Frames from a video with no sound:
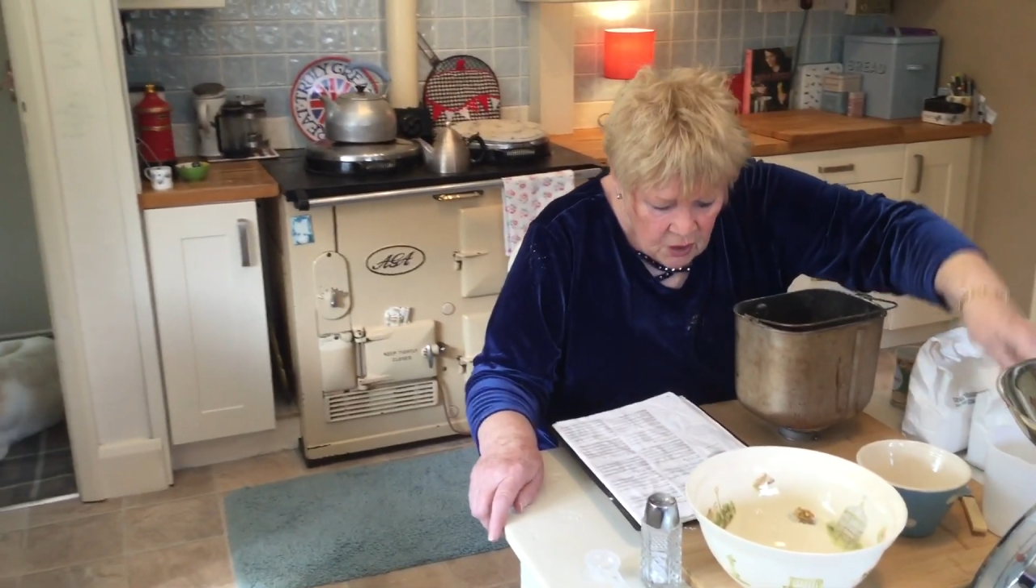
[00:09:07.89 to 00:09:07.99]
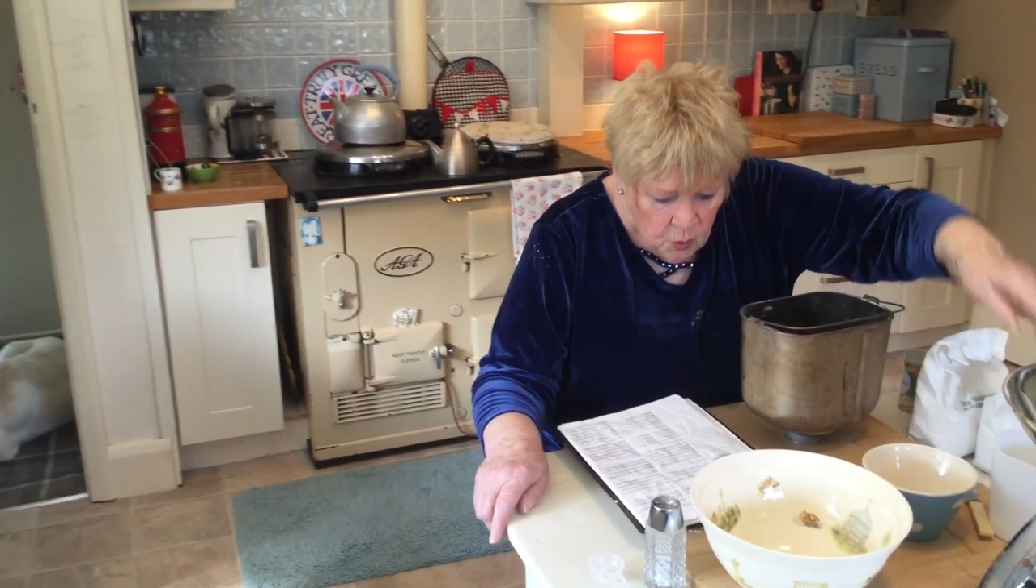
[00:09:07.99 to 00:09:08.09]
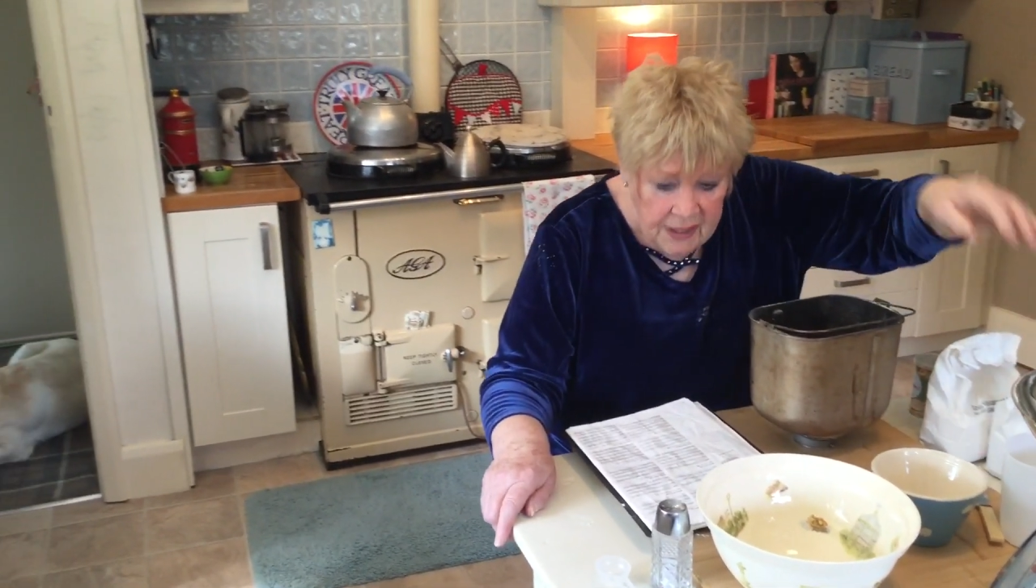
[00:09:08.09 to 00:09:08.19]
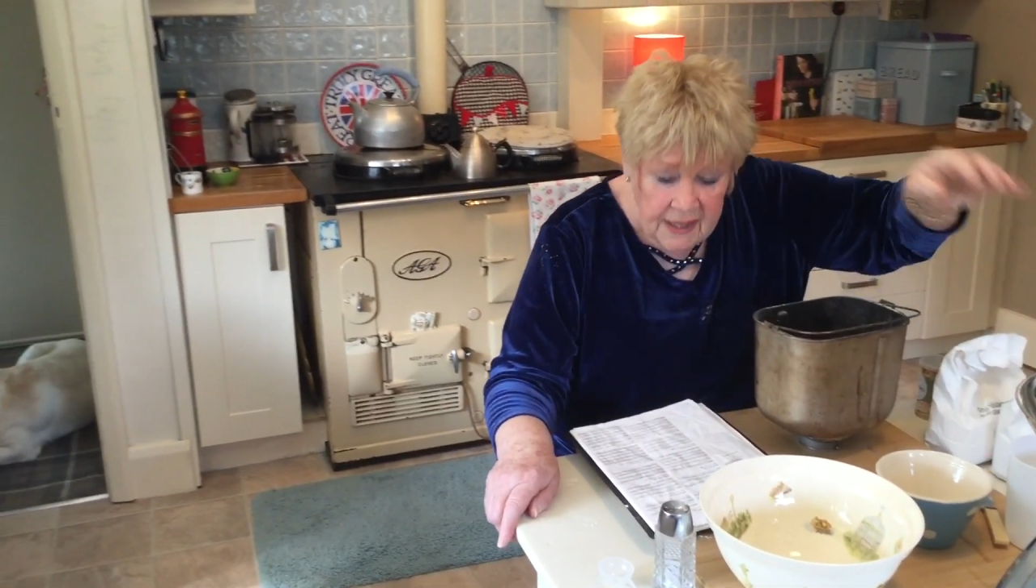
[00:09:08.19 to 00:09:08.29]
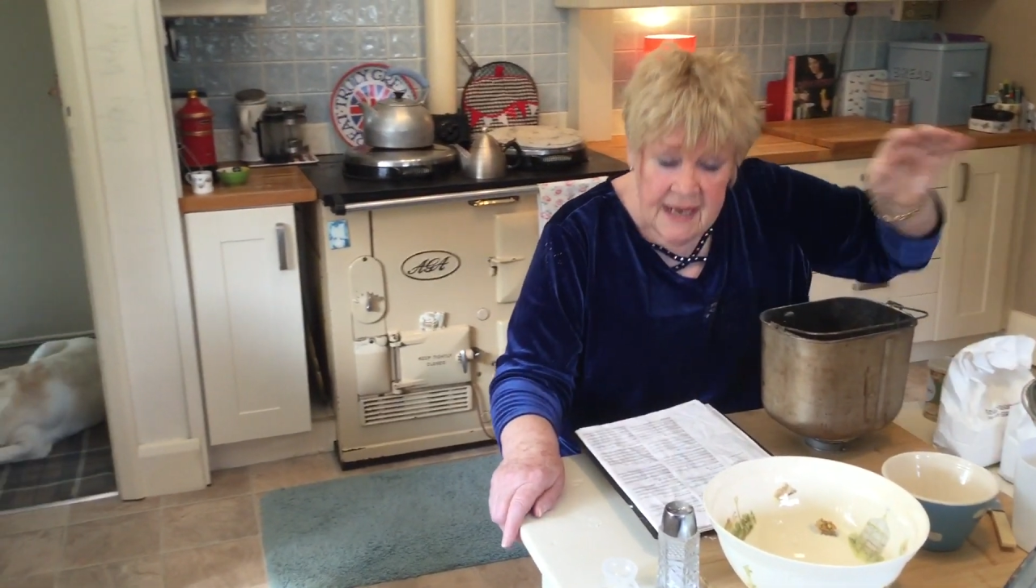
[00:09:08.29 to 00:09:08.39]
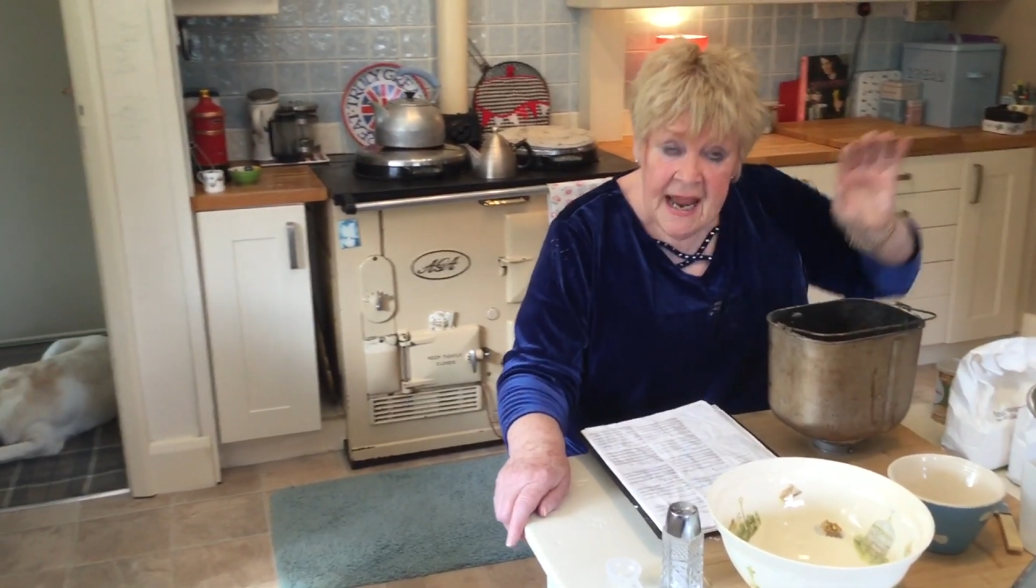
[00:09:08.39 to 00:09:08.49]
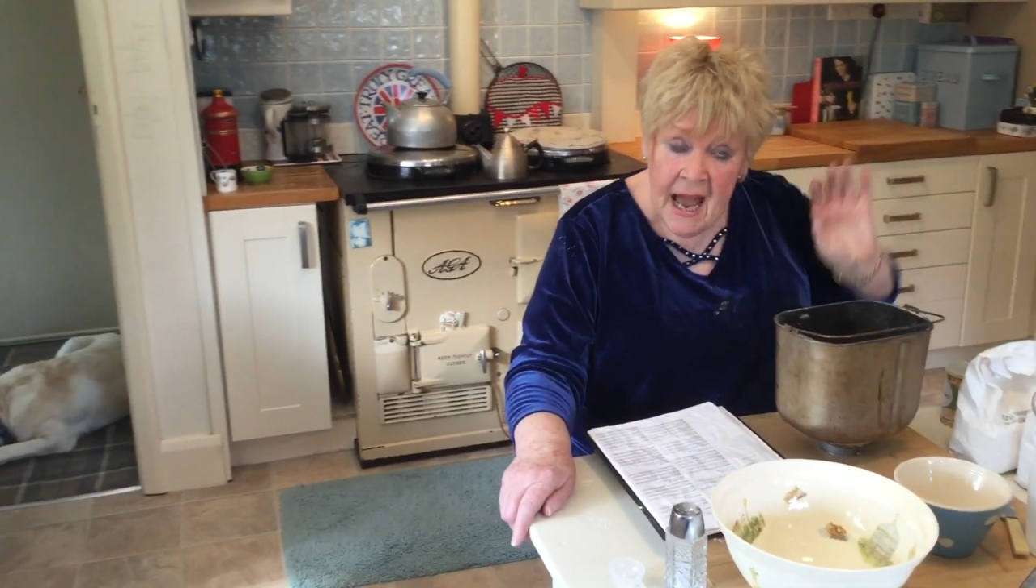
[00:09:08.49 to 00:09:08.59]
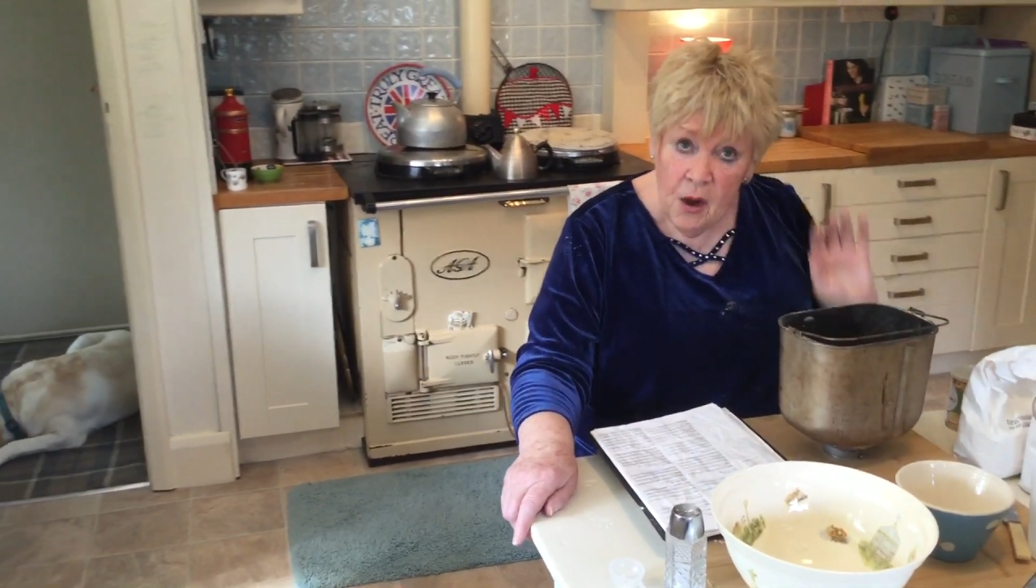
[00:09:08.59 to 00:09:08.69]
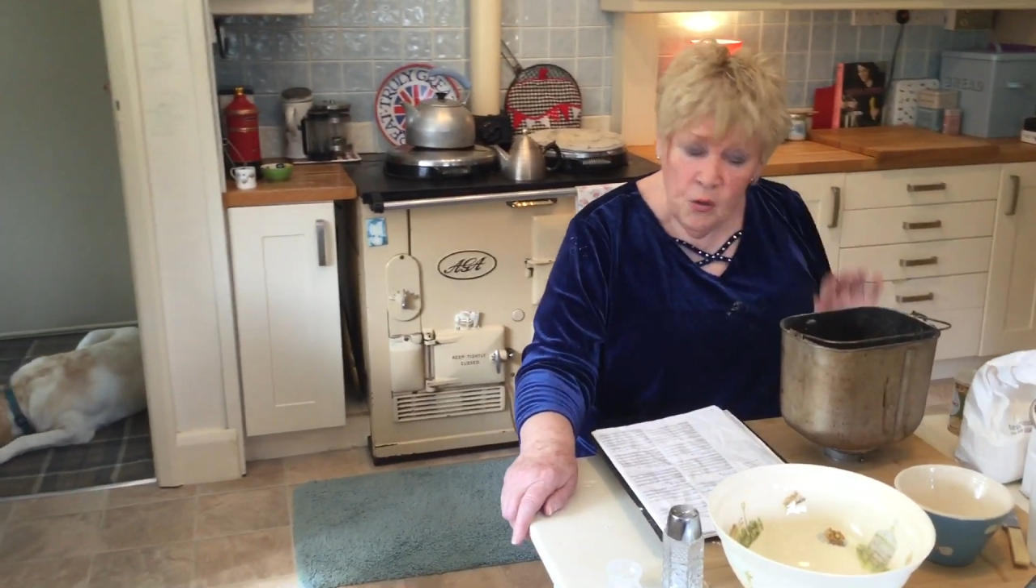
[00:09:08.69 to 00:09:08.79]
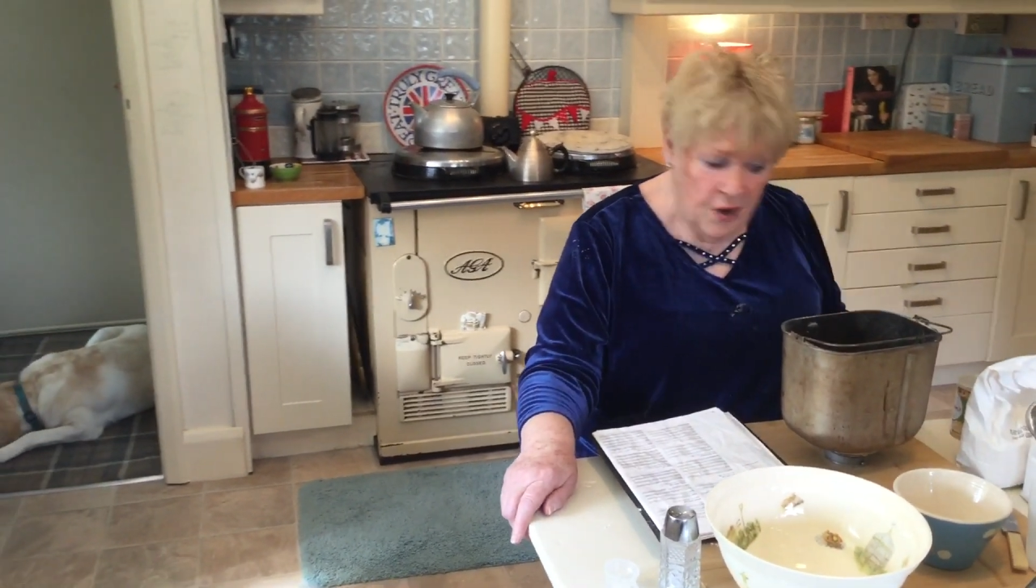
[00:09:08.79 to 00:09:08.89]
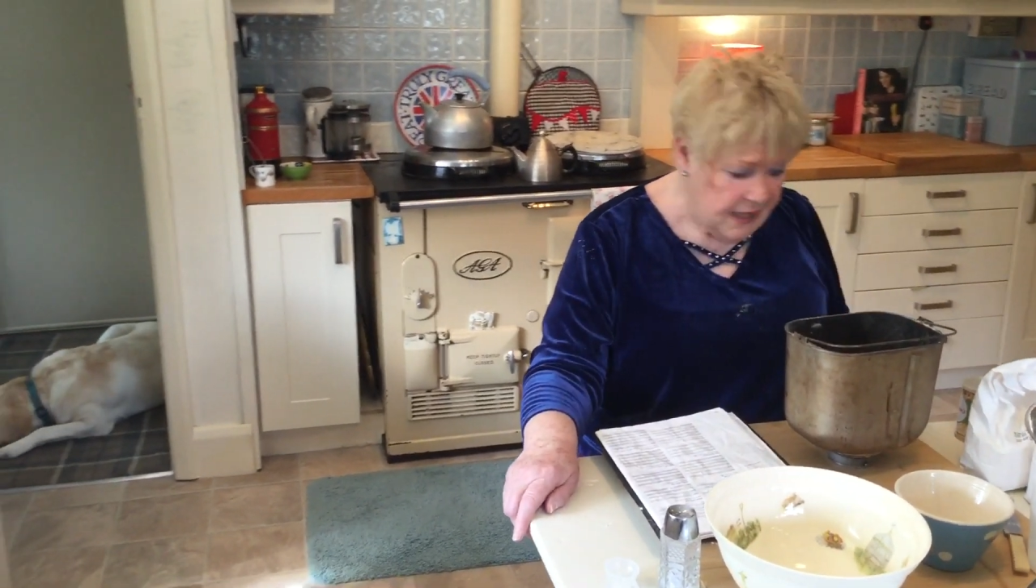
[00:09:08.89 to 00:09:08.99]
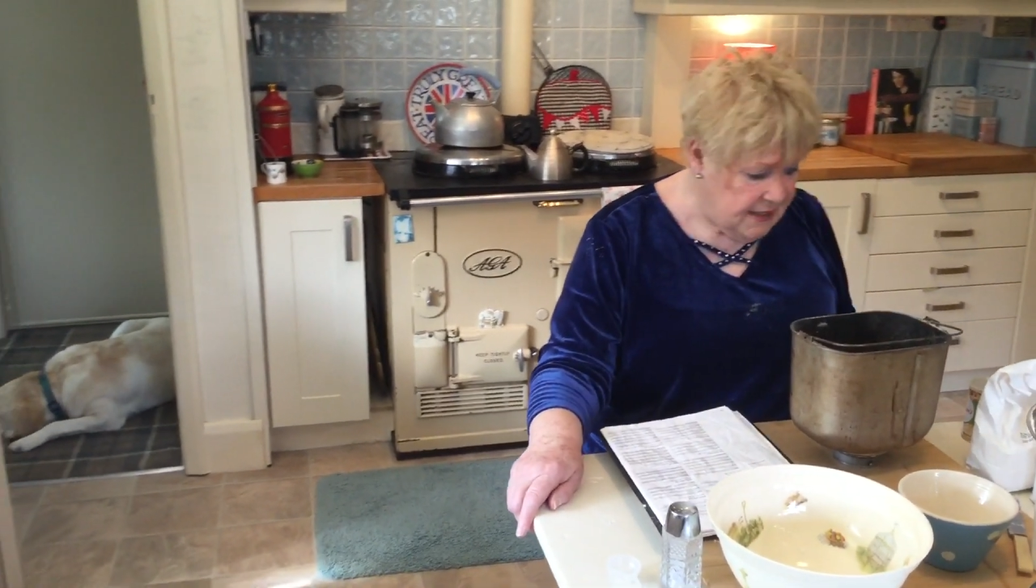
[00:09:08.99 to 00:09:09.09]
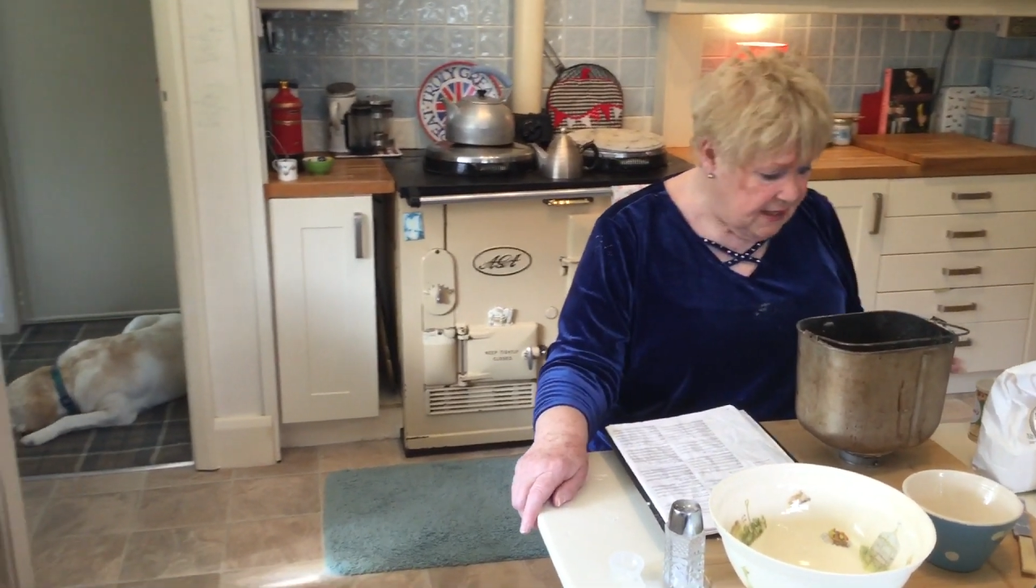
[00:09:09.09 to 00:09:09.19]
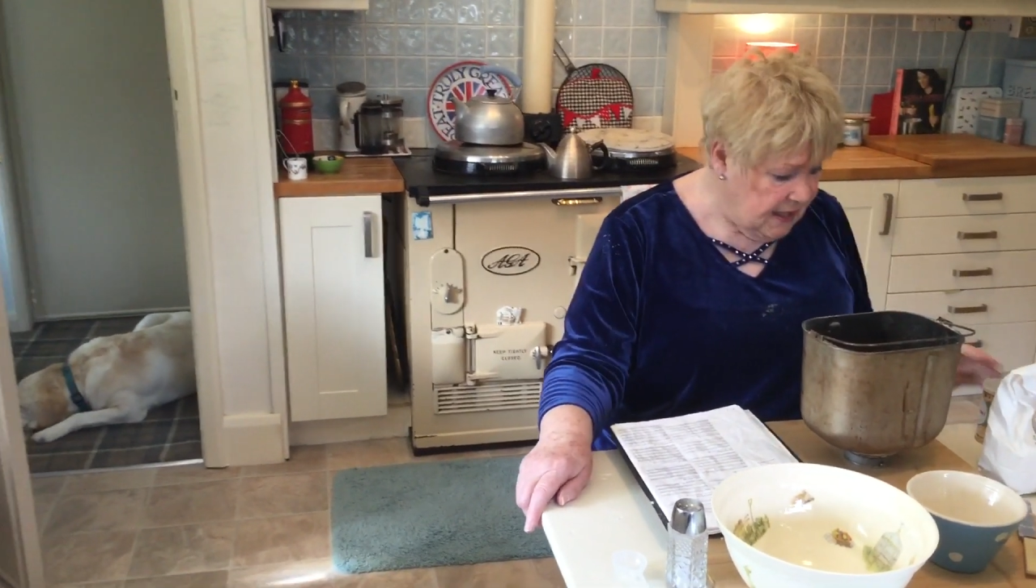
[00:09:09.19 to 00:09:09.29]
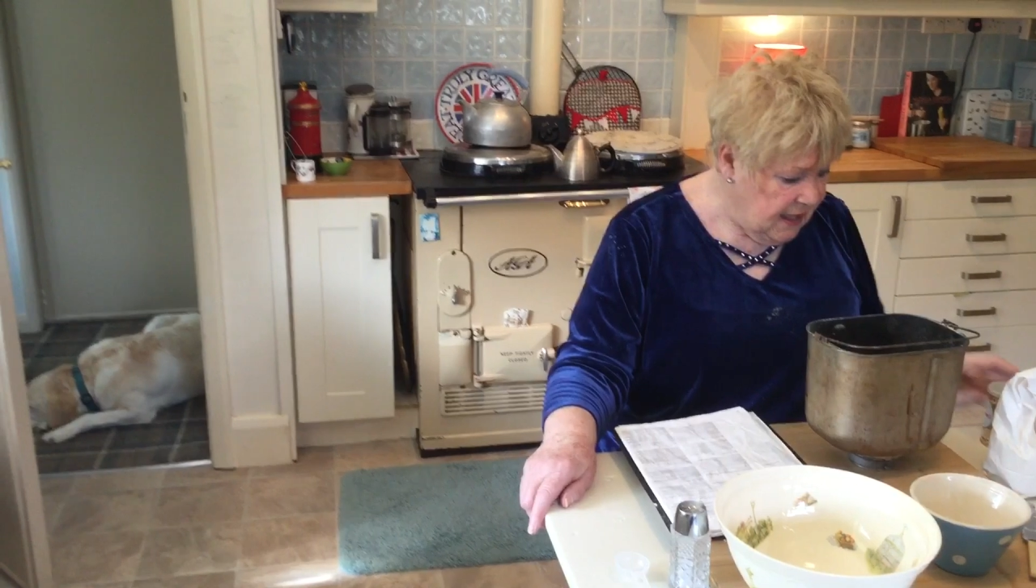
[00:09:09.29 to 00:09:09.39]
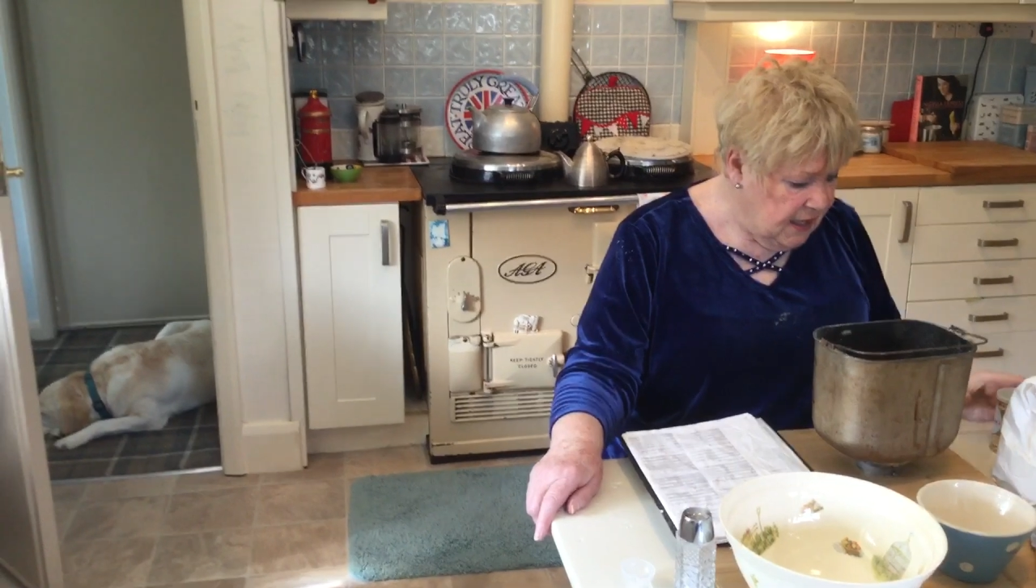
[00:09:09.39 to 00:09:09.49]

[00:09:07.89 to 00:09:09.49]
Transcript: We are now ready